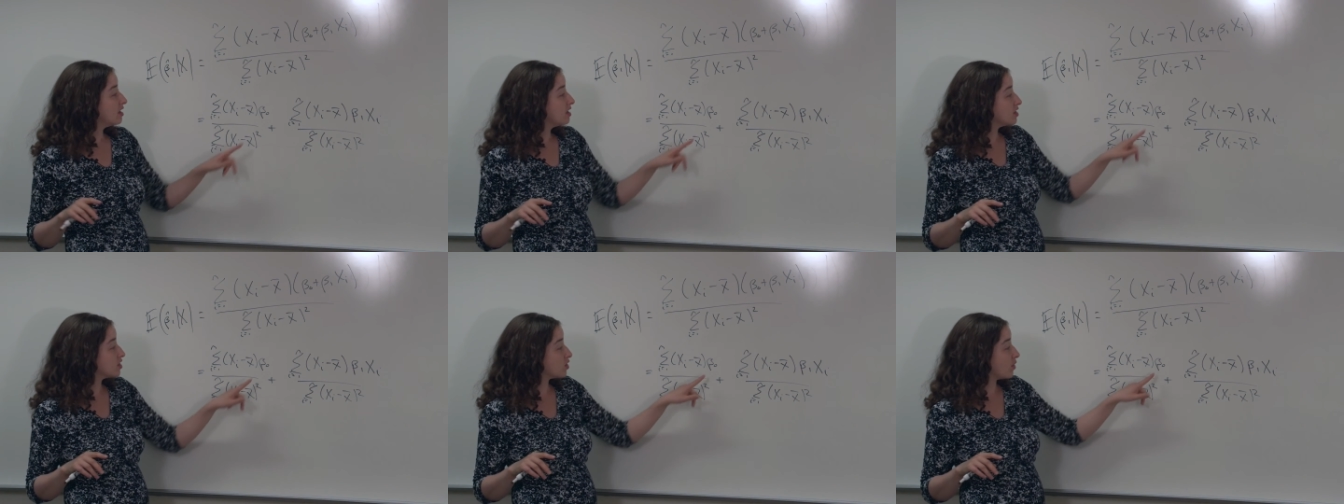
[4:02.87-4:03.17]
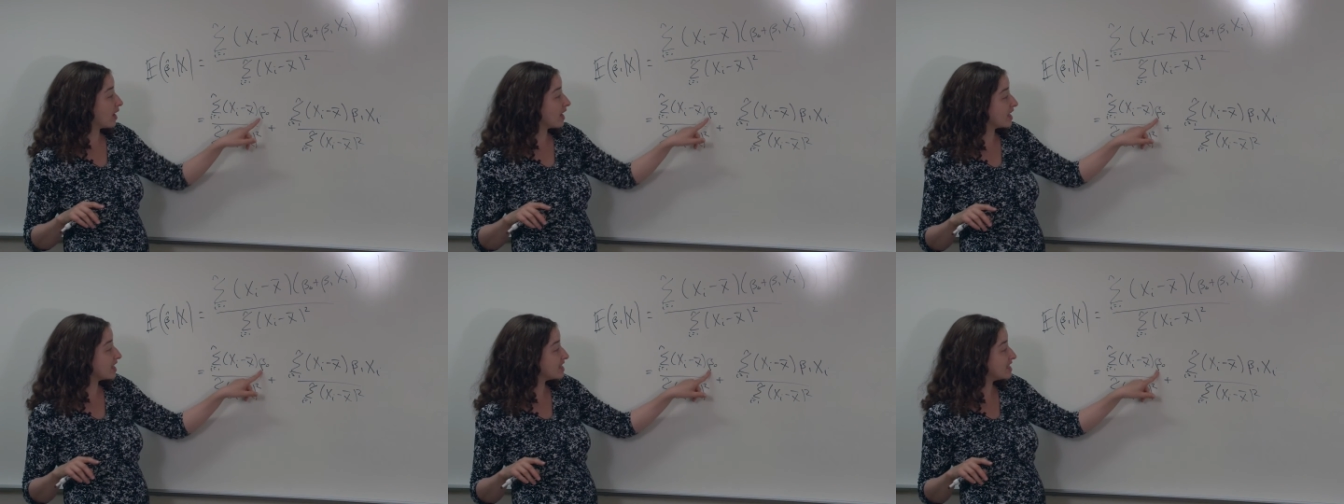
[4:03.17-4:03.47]
So
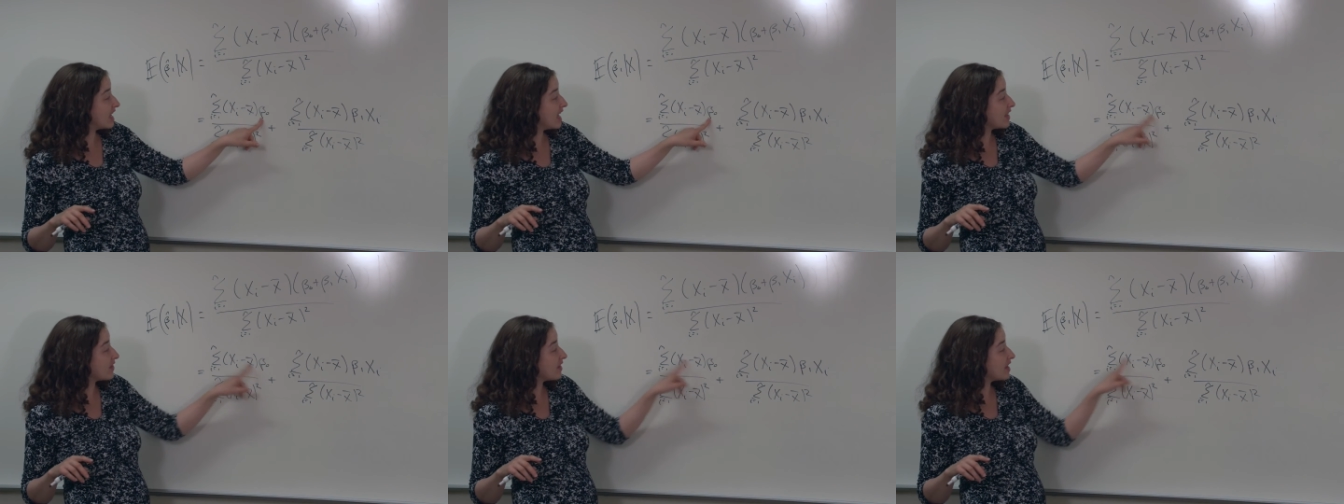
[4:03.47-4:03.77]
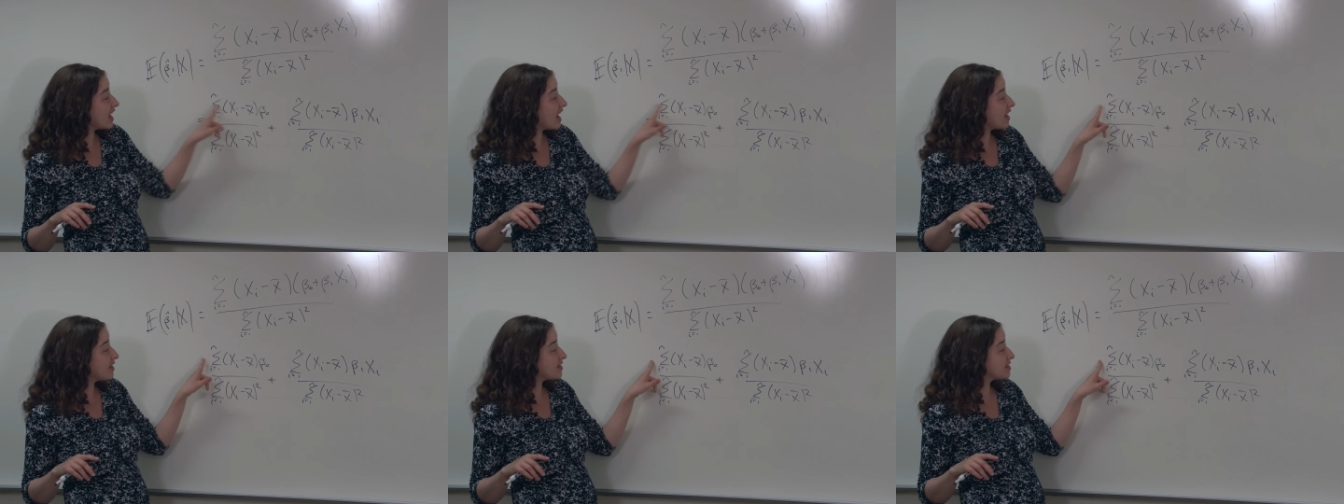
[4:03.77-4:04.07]
I can take that
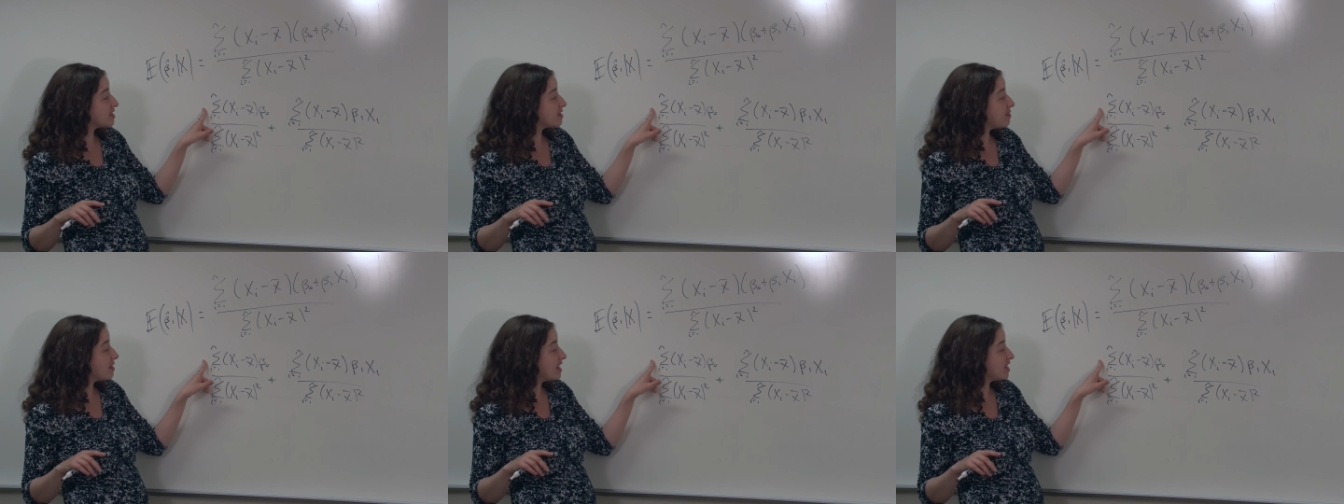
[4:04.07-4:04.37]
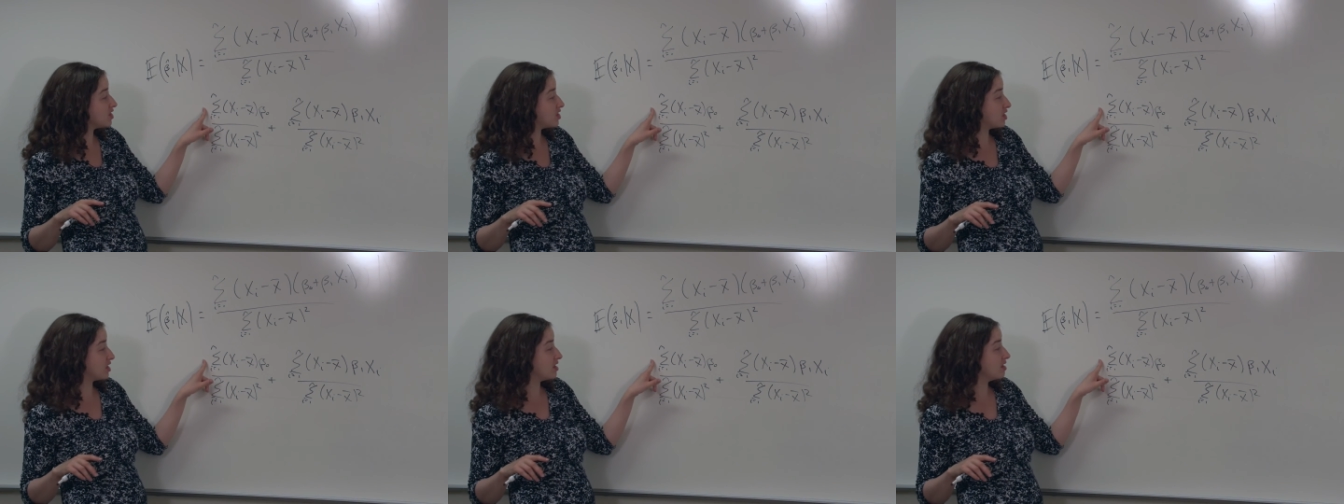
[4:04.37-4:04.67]
out of the
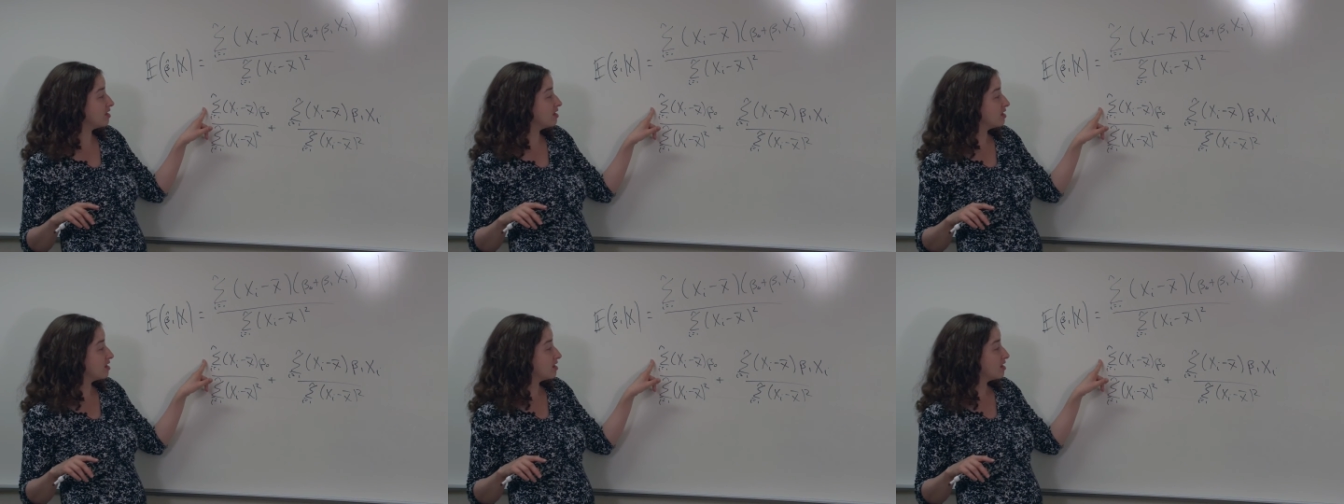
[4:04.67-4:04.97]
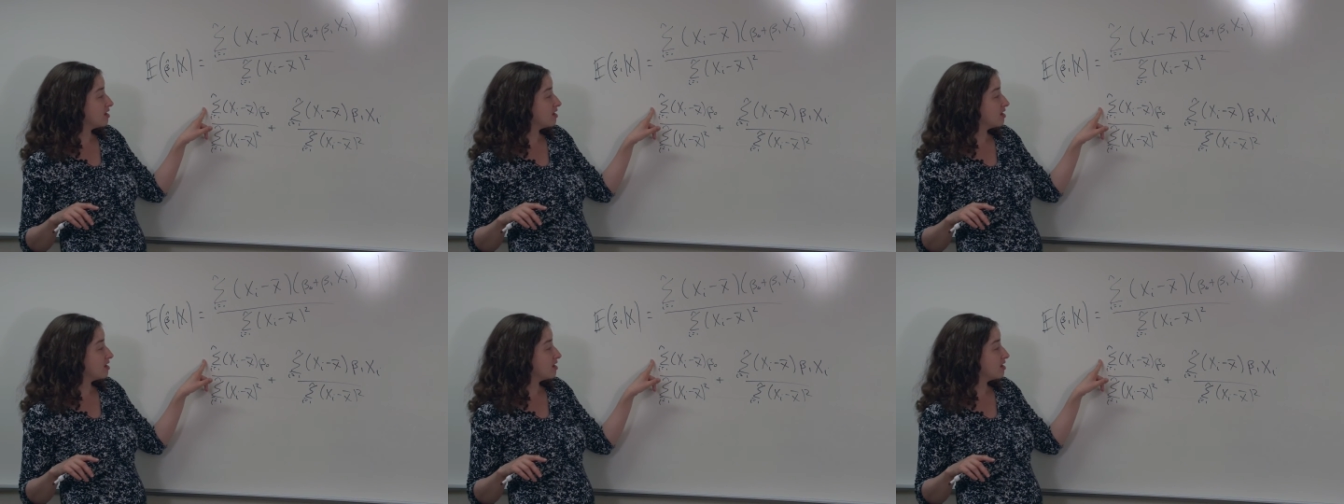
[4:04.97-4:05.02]
summation,